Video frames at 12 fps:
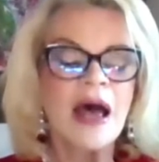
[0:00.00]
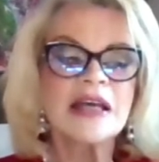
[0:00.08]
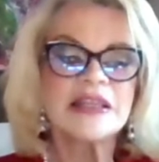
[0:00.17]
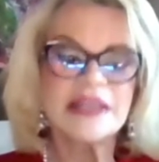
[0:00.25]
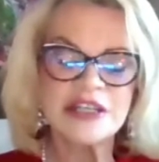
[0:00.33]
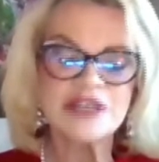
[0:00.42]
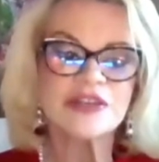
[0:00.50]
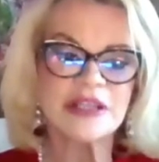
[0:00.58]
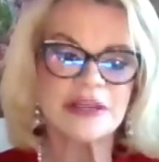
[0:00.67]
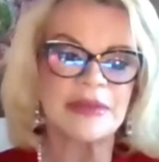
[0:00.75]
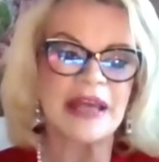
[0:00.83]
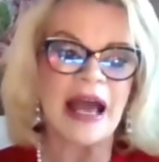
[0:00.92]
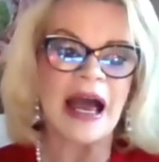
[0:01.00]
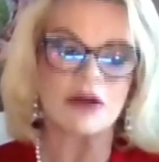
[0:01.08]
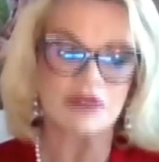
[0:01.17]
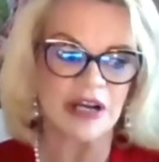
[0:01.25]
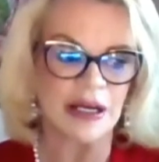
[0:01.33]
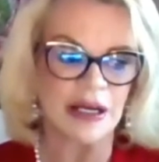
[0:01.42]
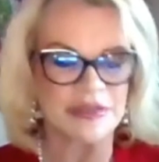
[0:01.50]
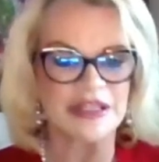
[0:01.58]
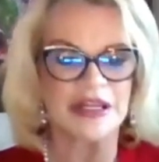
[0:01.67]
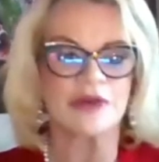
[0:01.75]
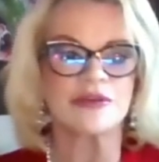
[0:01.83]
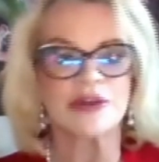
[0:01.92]
These are some of the outcomes,
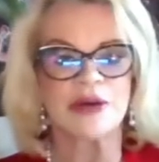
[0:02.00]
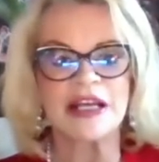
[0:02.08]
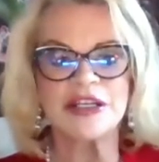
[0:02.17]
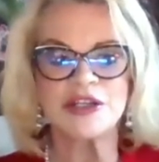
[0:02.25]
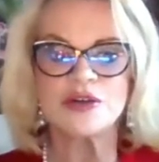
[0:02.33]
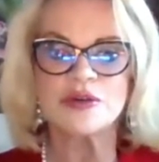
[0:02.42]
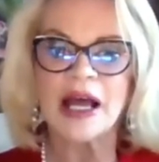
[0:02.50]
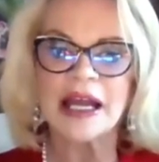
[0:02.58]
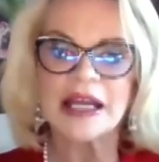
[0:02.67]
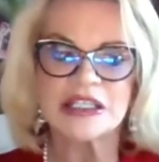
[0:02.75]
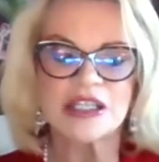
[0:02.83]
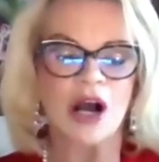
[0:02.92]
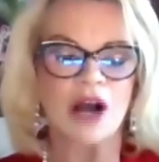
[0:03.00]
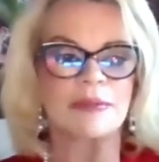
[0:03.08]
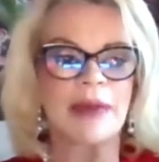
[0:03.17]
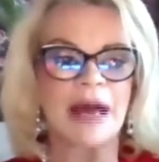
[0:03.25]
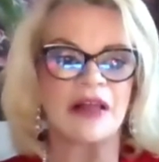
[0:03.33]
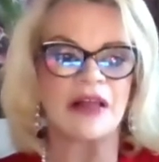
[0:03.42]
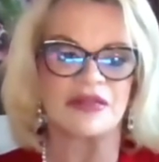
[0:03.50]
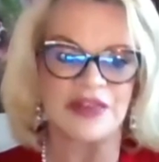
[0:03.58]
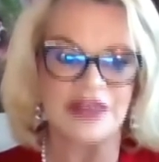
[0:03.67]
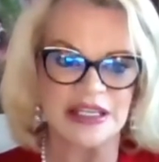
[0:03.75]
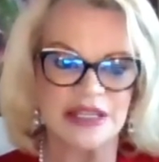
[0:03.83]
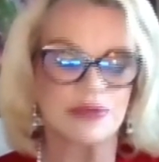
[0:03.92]
though. So I do like to talk about
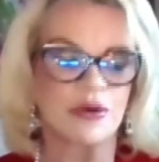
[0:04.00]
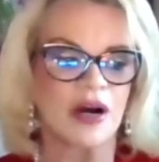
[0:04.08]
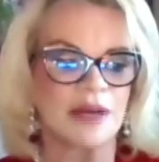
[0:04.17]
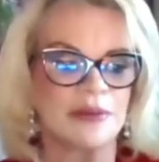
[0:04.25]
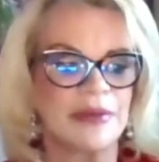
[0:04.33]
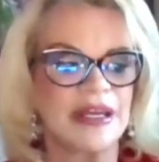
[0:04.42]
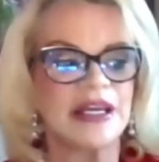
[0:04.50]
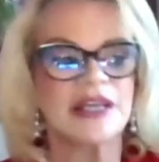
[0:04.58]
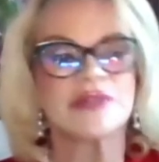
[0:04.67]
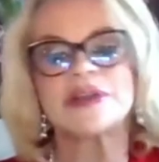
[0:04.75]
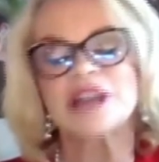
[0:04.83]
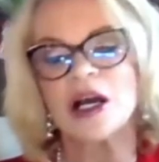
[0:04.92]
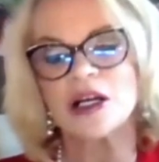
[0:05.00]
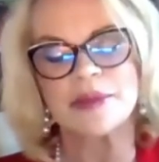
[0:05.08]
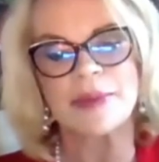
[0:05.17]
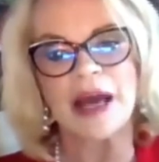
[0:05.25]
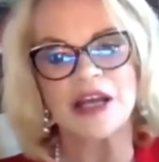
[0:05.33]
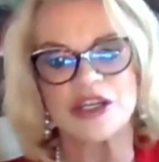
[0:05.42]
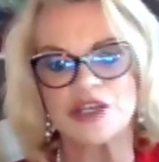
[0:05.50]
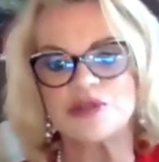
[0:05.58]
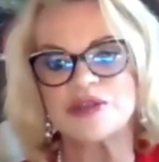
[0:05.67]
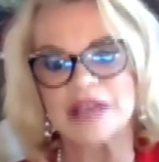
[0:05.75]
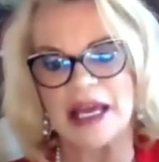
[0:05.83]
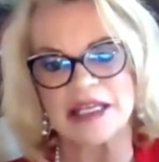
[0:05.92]
this one because we talked about
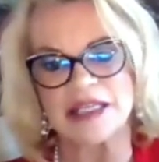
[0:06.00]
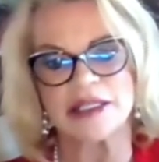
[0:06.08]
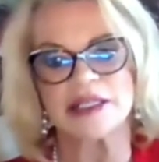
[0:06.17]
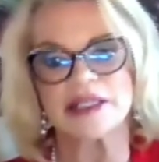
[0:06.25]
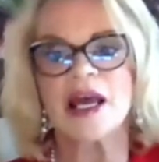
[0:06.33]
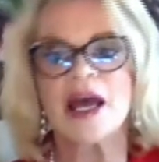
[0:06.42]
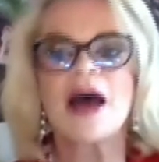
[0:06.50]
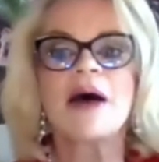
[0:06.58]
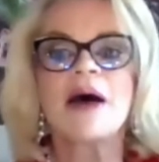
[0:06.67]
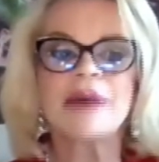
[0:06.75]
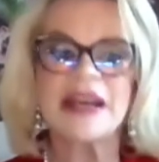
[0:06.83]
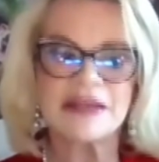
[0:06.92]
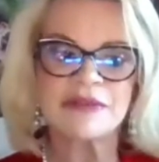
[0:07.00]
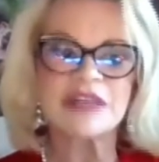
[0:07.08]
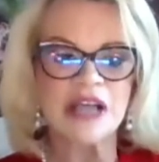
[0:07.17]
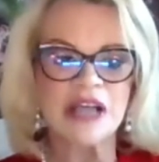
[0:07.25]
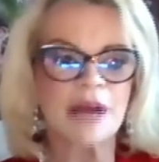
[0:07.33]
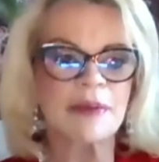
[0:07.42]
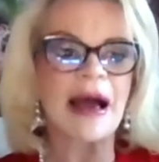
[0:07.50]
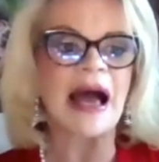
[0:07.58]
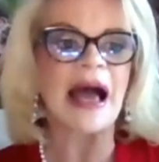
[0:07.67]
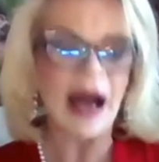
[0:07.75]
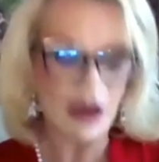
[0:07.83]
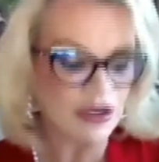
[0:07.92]
use cases. But if we talk about
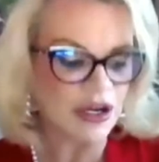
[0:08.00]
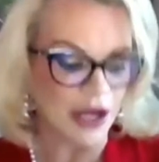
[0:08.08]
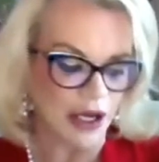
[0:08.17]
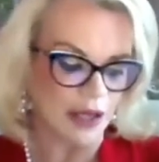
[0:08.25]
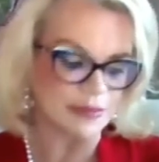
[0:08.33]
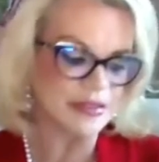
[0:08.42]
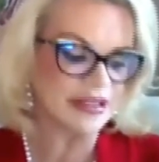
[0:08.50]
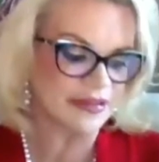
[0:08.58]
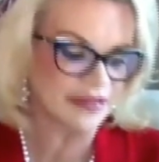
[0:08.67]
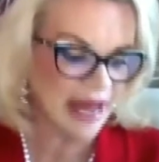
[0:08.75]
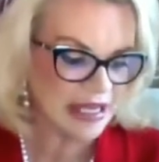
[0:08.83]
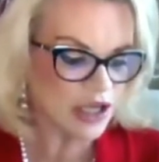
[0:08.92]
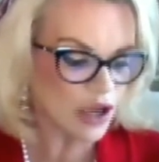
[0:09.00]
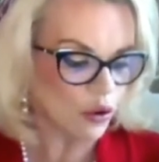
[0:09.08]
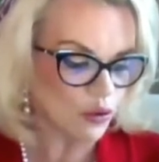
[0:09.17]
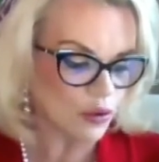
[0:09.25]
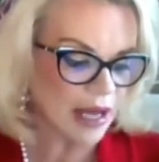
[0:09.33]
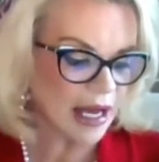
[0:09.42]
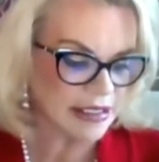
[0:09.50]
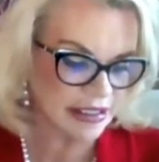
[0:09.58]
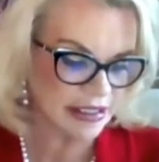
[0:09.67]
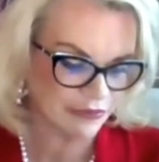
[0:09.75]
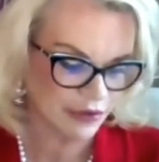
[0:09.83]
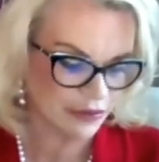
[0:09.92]
outcomes, that's a whole lot
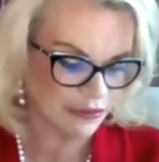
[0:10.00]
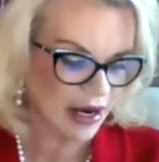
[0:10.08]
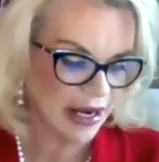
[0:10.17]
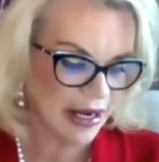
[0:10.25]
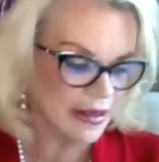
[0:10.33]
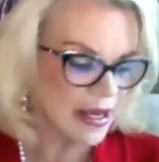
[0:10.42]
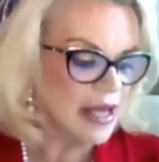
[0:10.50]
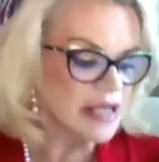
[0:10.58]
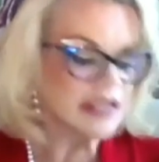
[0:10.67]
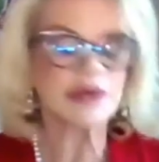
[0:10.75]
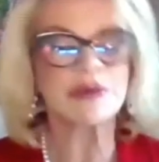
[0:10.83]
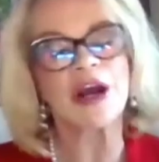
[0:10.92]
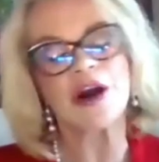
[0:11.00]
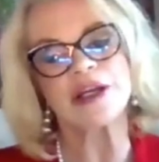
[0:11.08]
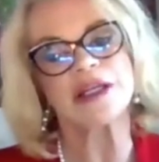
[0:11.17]
different, right? So we already